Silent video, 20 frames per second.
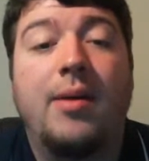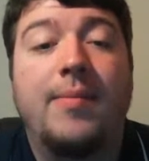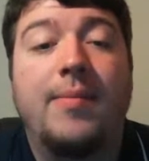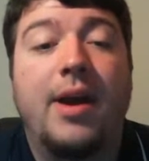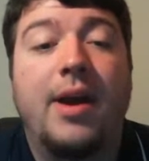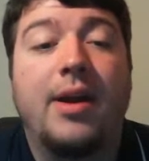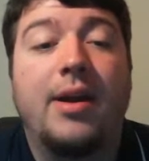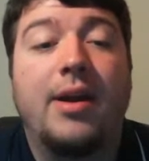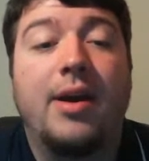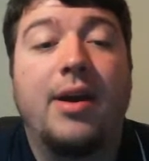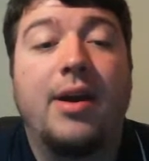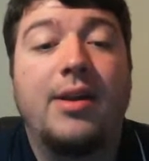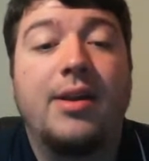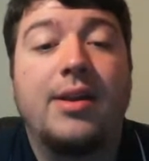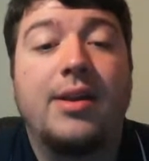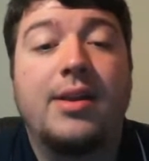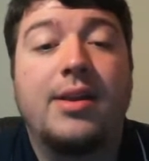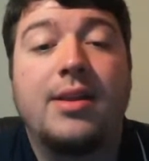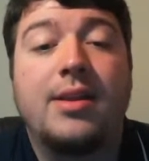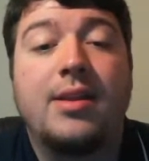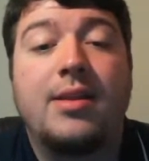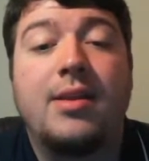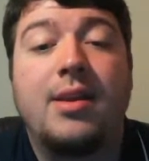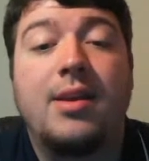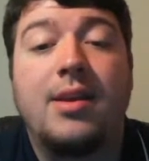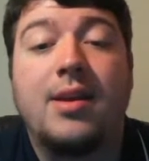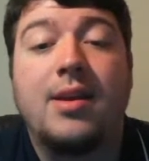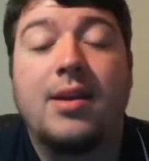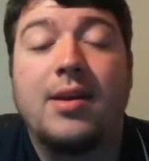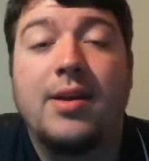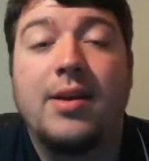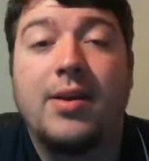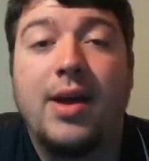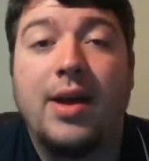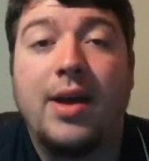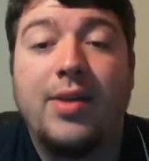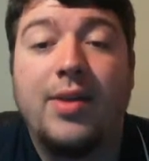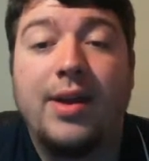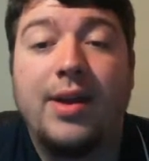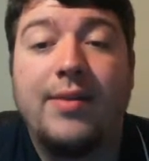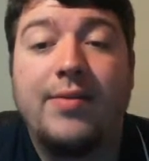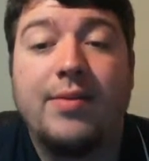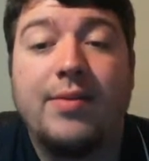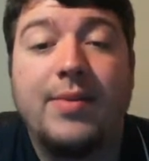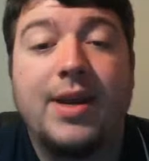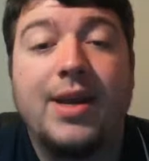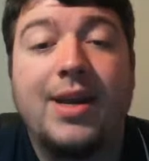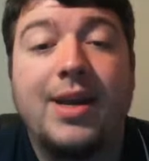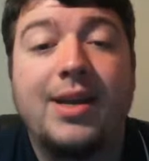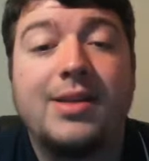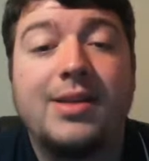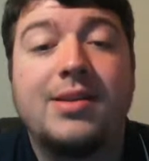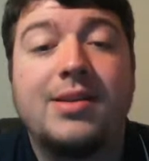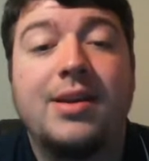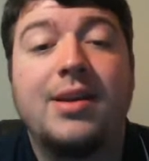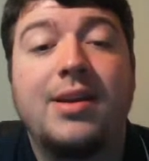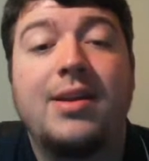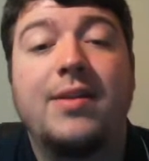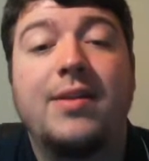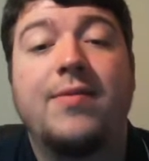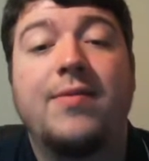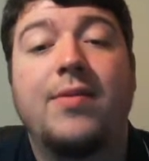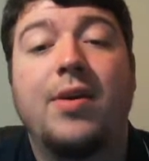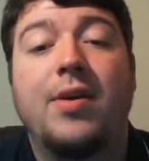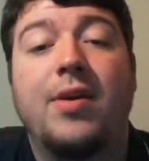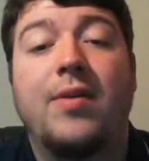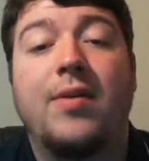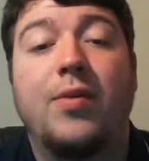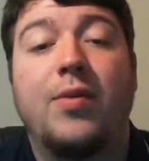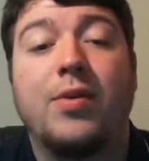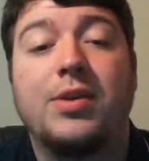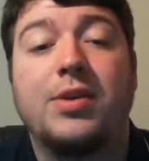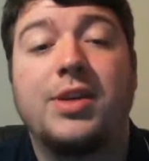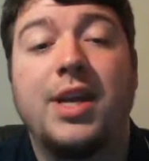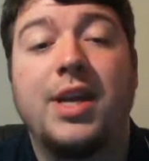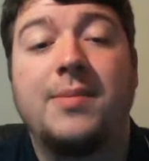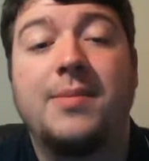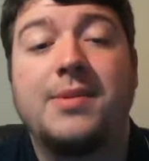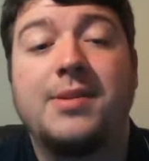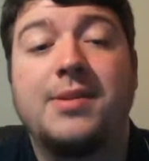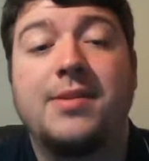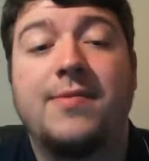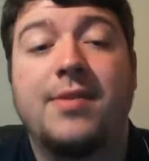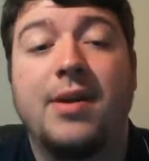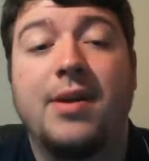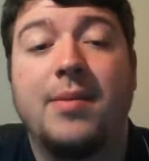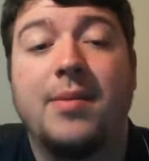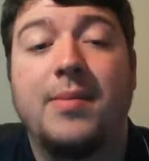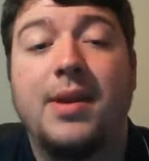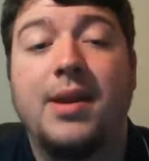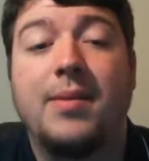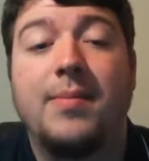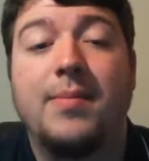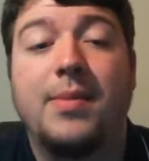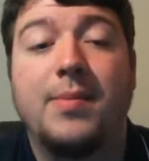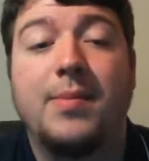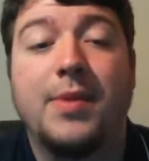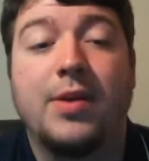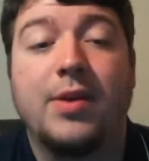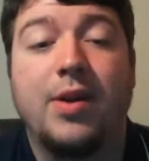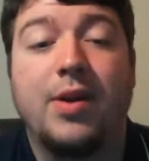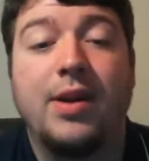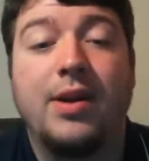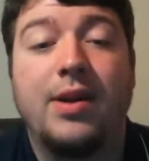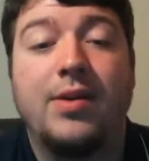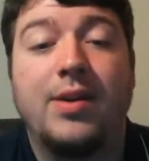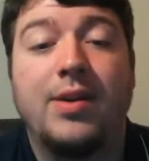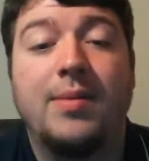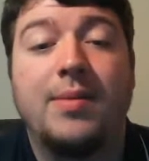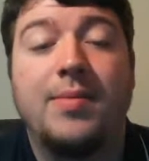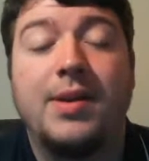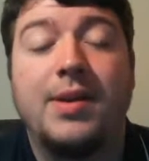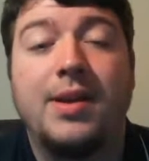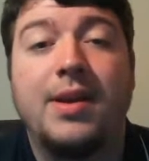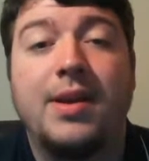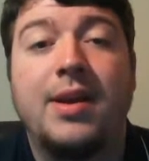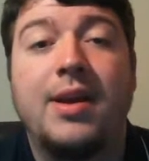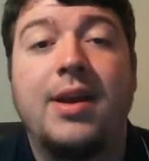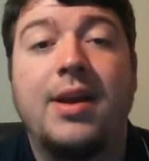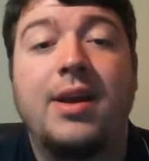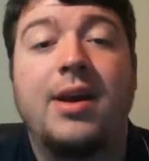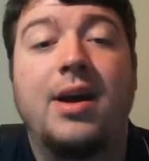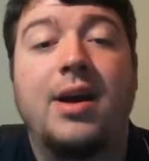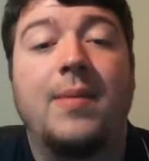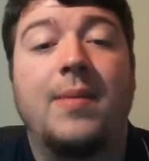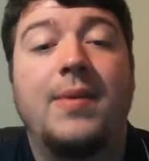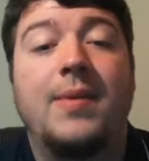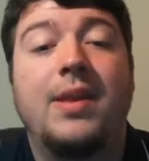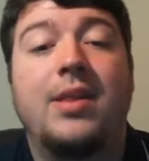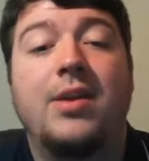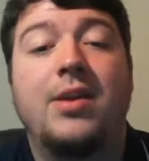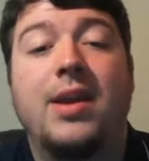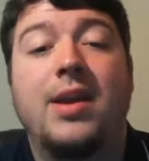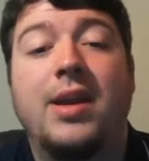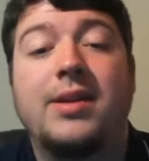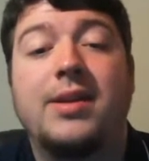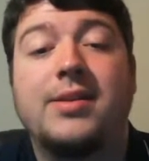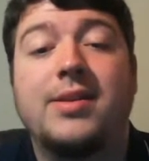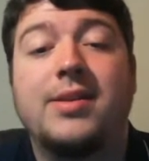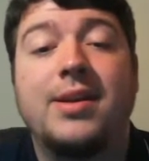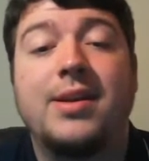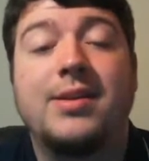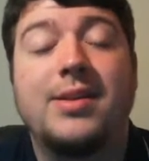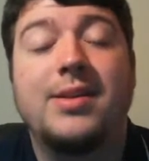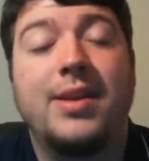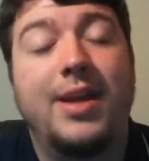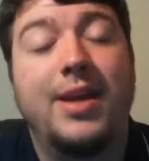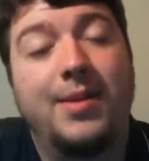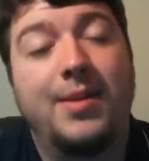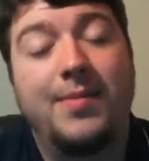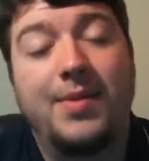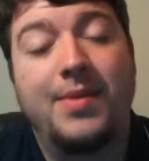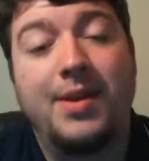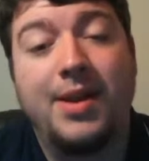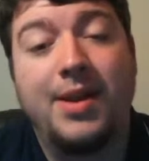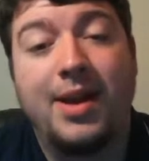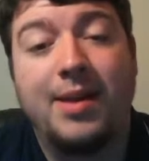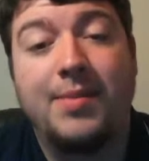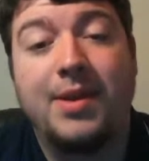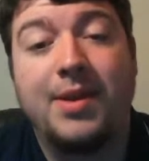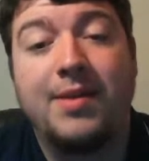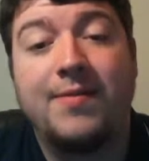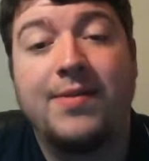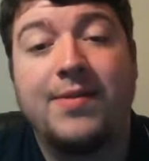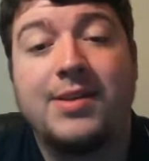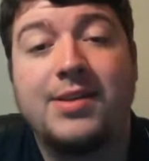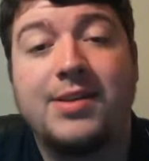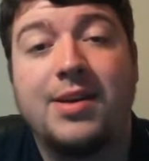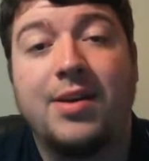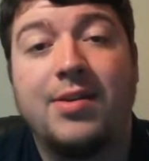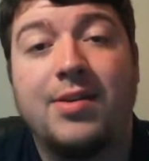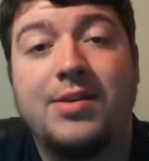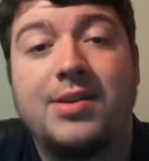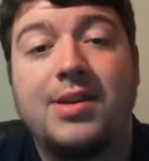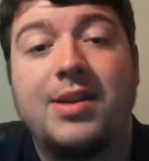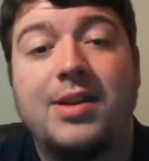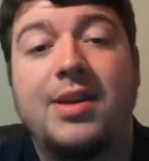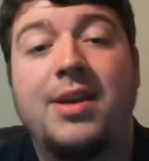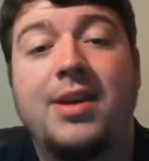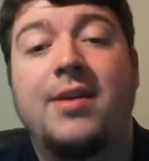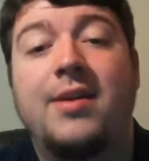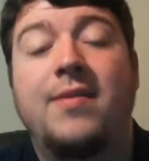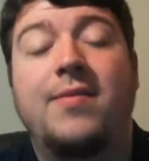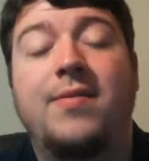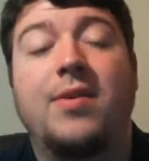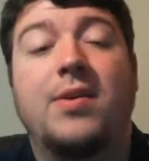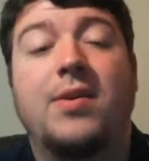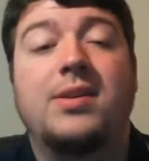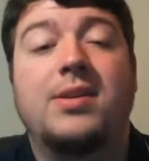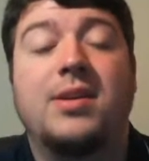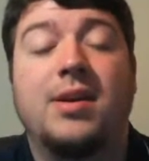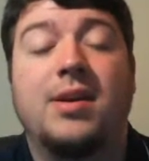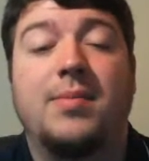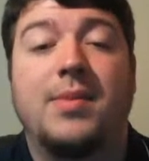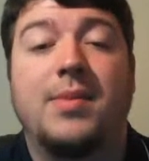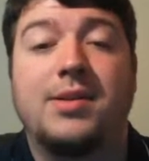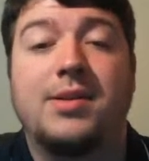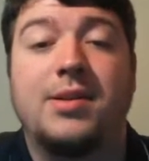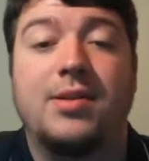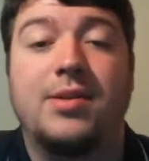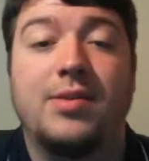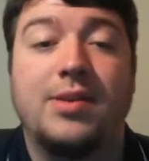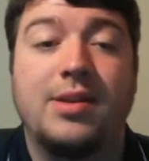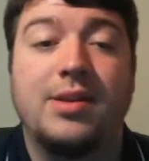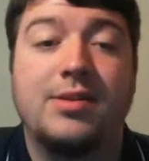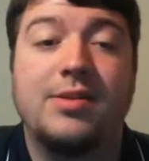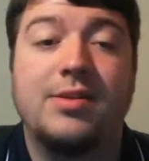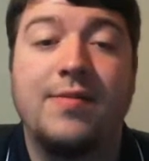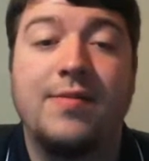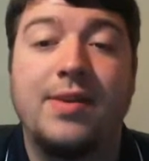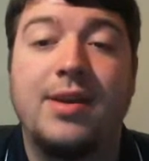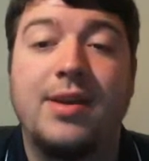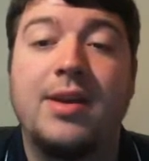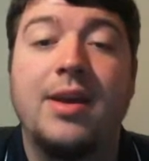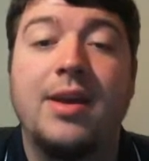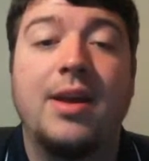I got the outline for my case study for James from the McGraw-Hill Company in their case studies in anatomy and physiology, focusing on muscular dystrophy.